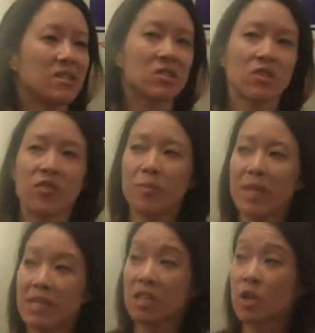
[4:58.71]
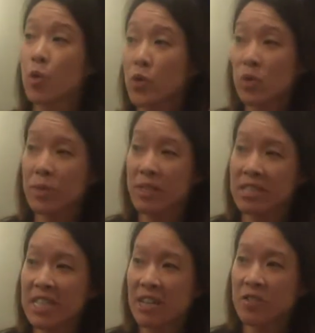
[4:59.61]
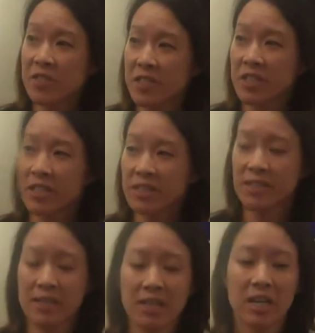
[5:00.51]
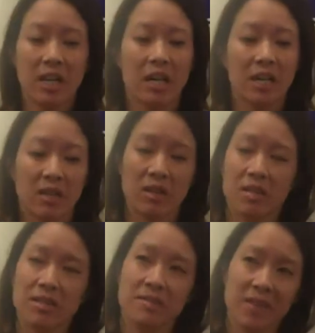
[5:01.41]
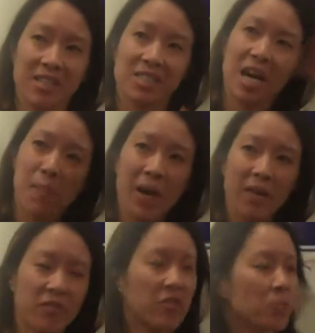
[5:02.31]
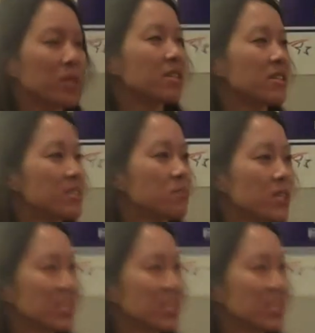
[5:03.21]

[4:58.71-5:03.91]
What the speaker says: So if you're making $250,000 a year, this top half of your money isn't